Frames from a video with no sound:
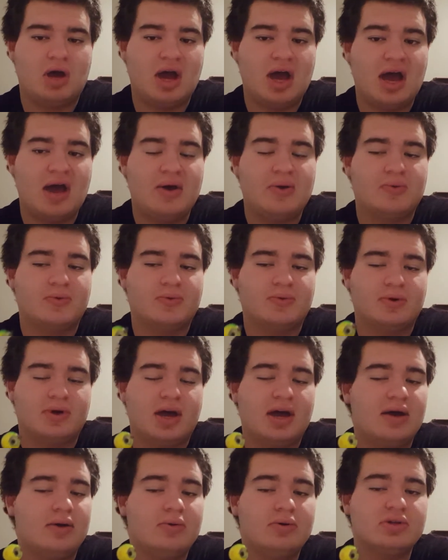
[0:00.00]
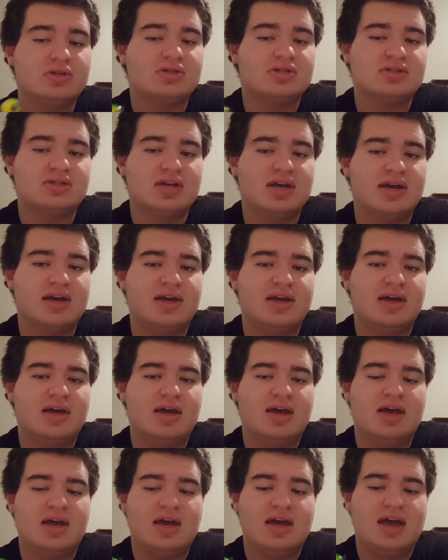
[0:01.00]
I would say
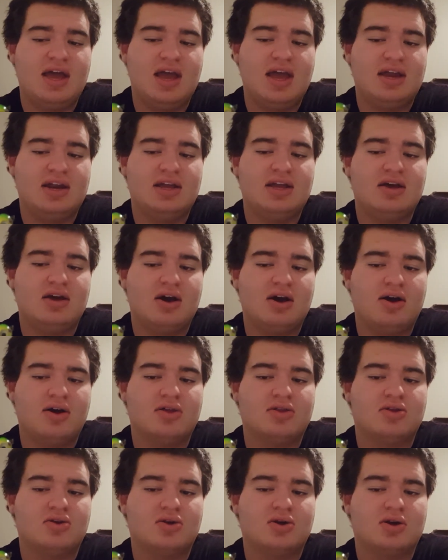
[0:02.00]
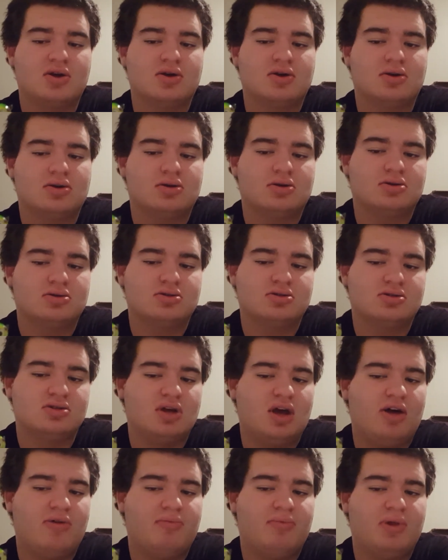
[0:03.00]
any other
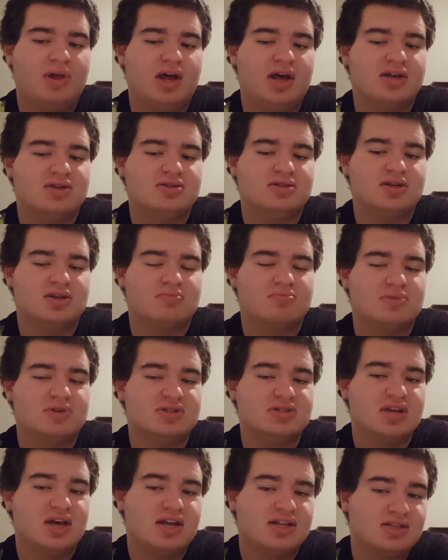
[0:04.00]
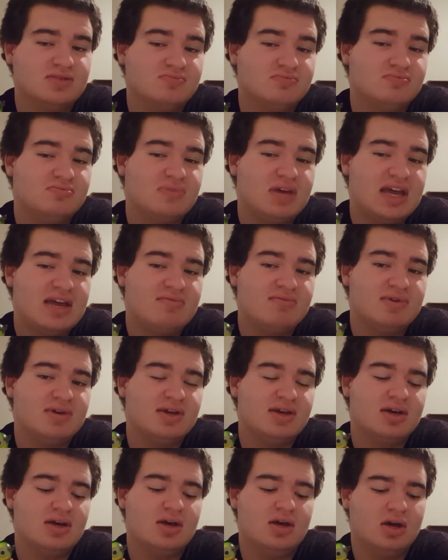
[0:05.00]
soft plastic besides
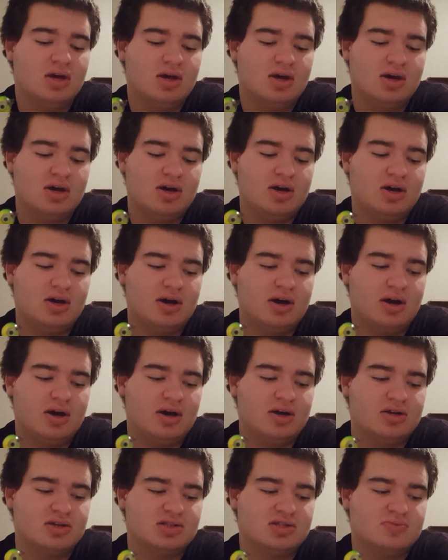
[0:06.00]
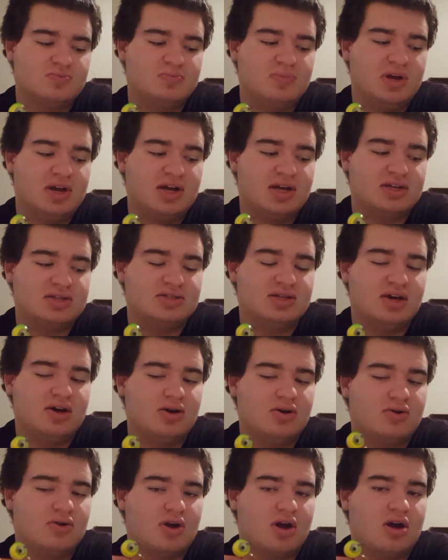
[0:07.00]
maybe a spinning tail
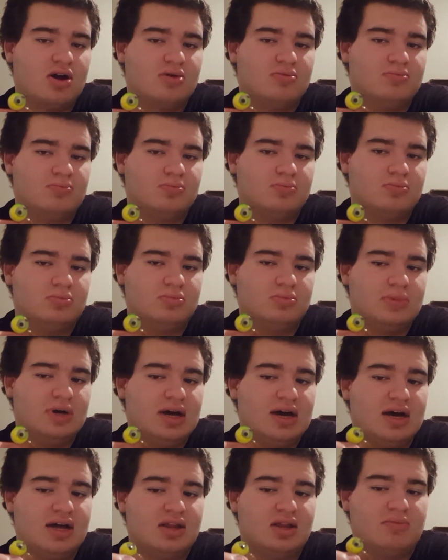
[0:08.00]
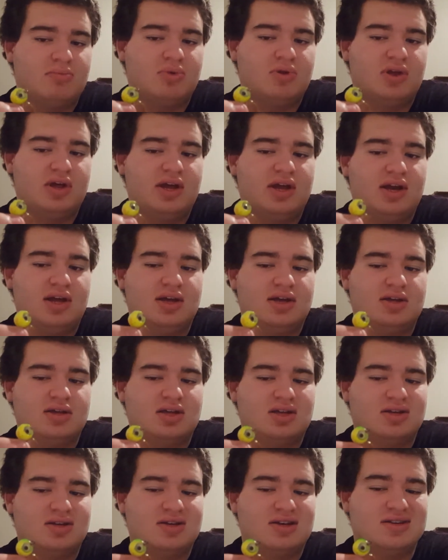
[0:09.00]
grub on the planet,
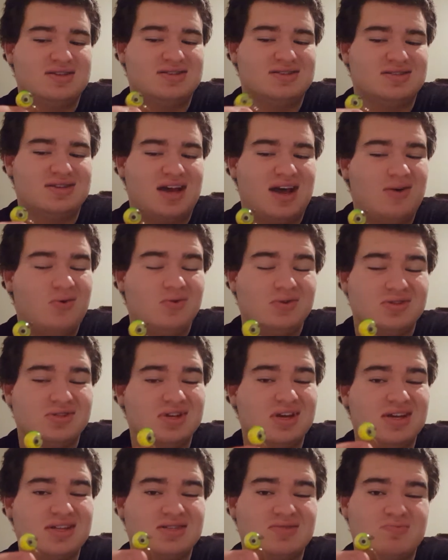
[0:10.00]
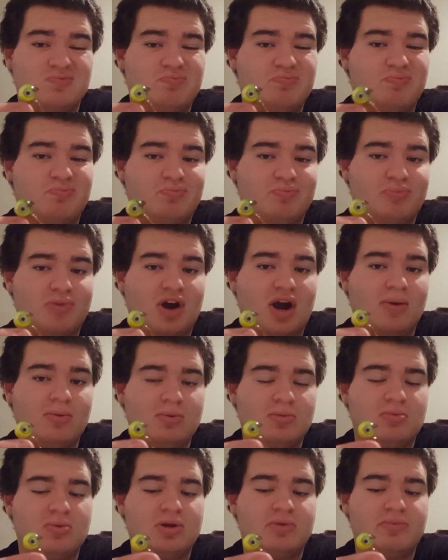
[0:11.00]
because I would say it's
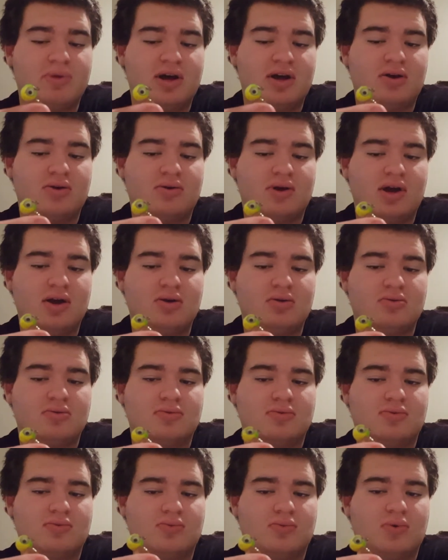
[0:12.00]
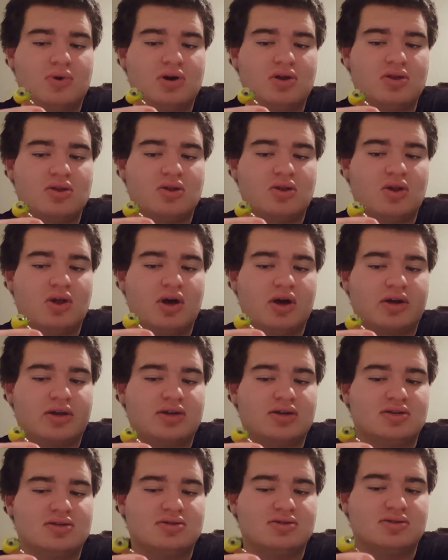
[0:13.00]
probably been around one of the
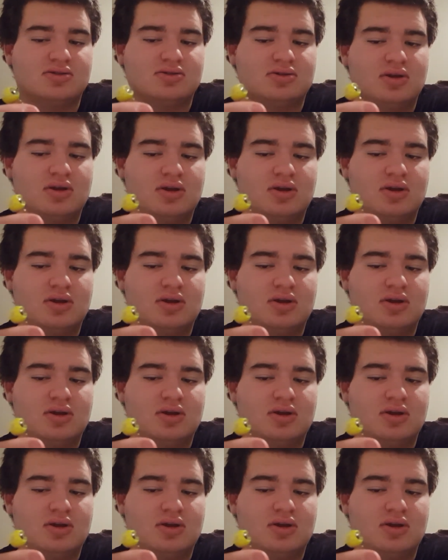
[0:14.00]
longest,